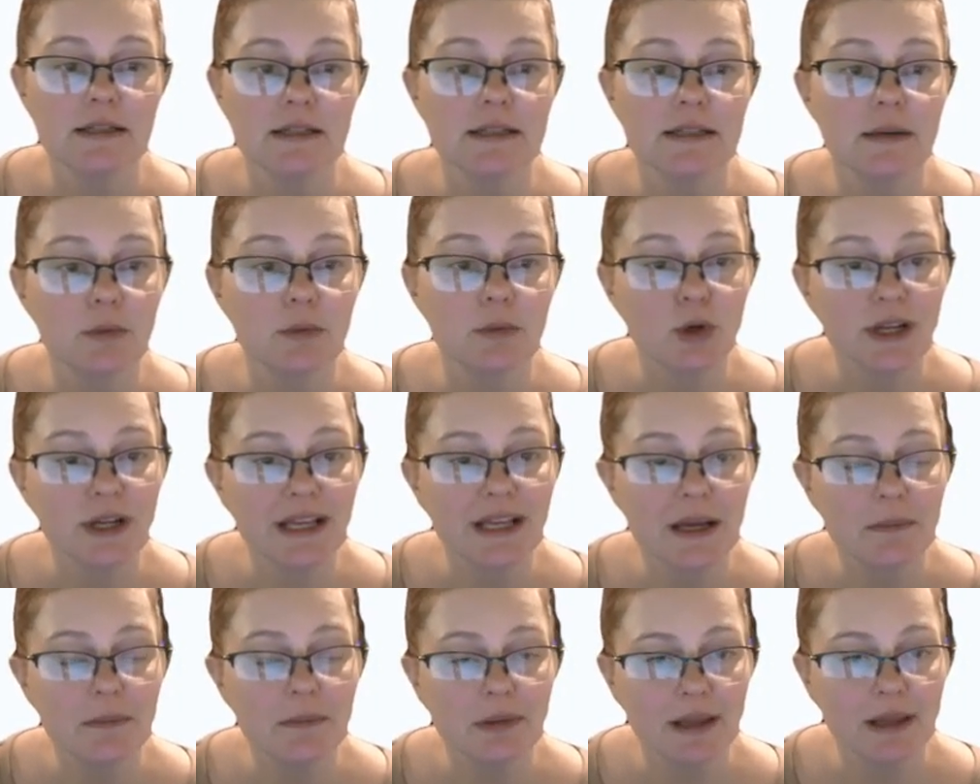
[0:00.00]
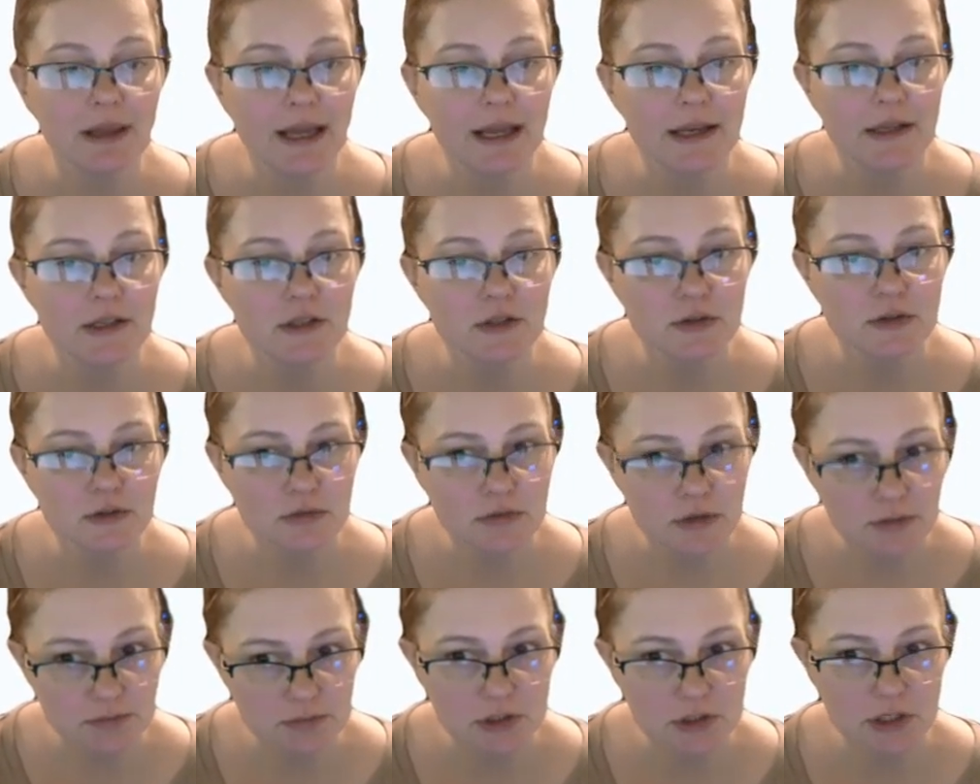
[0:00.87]
summary plan
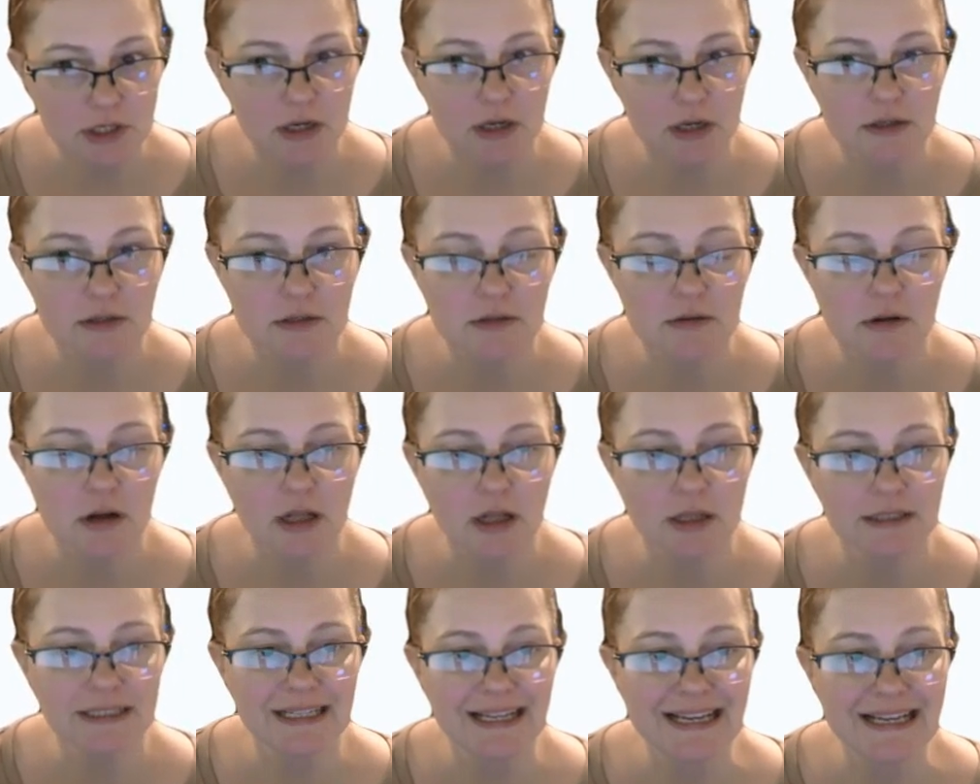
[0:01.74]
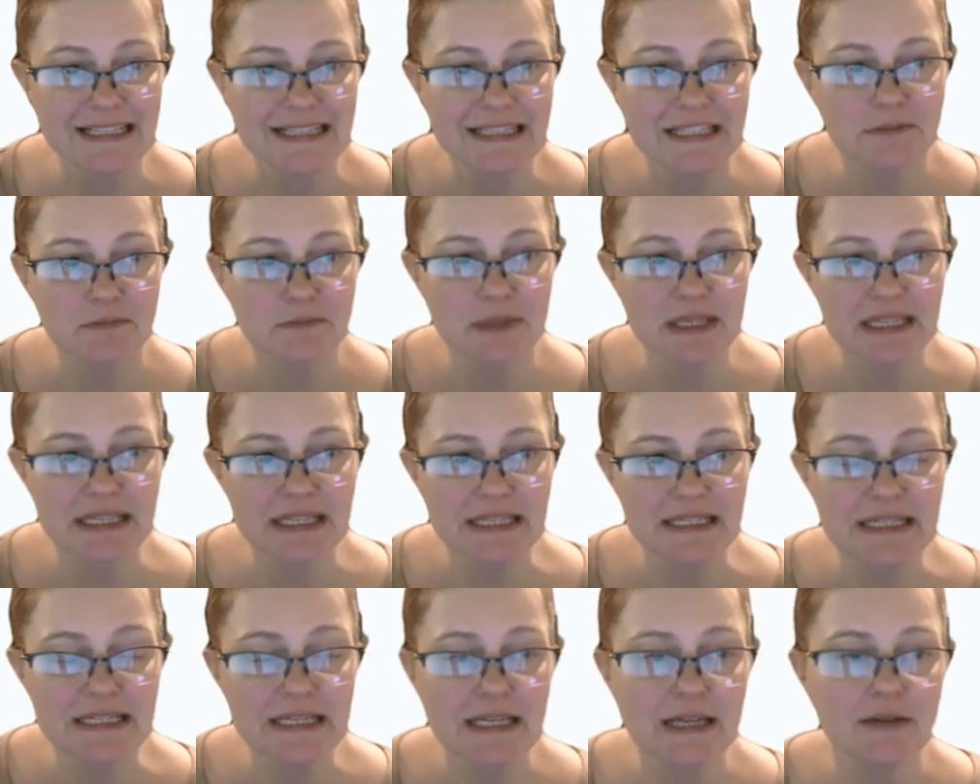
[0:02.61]
description, also called an
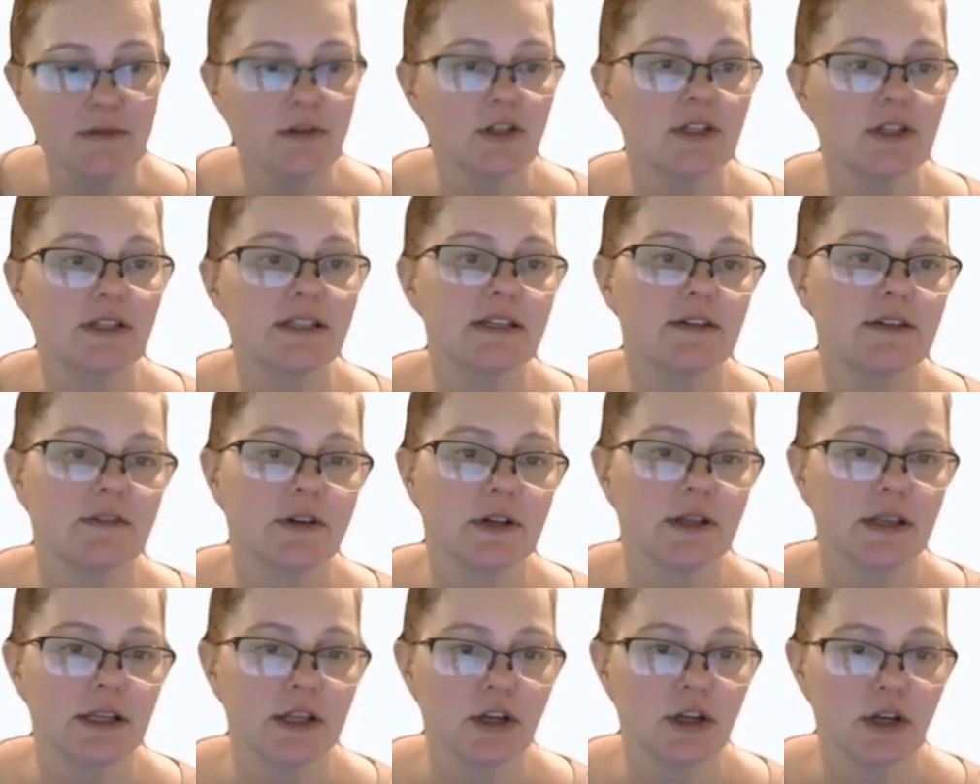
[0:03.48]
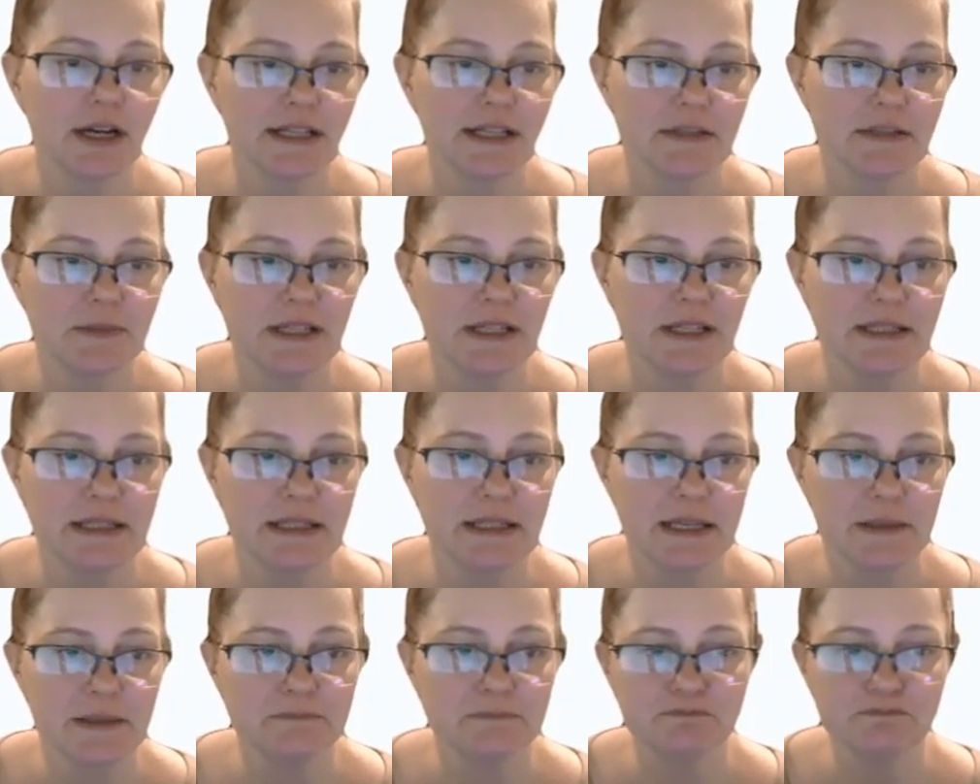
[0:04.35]
SPD, which is different than your
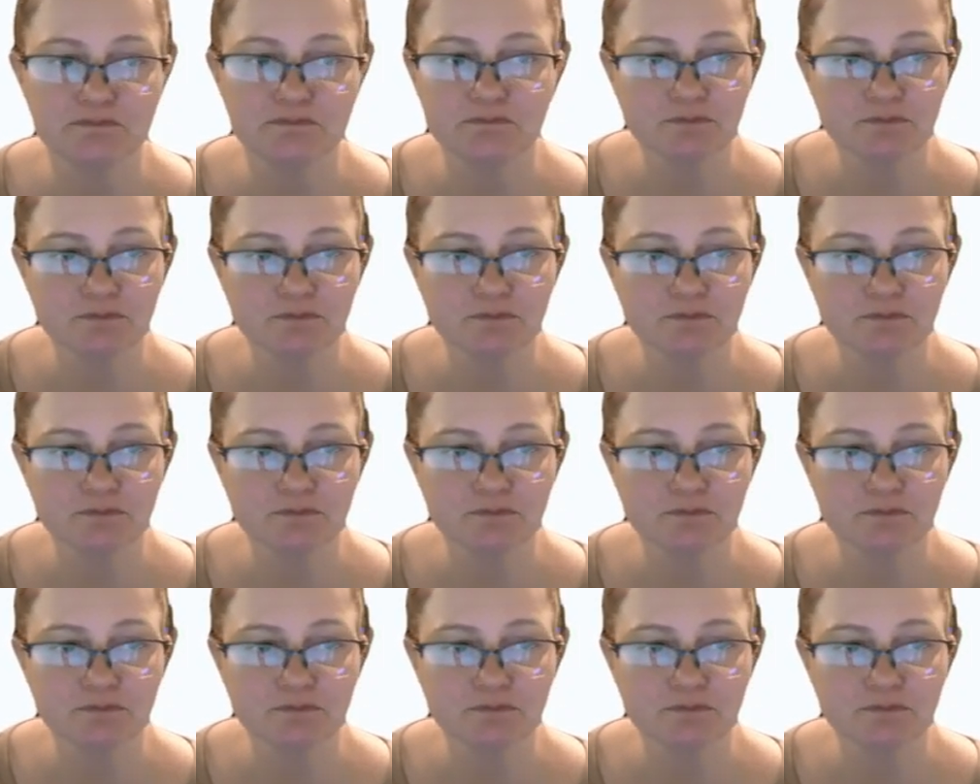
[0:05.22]
SBC.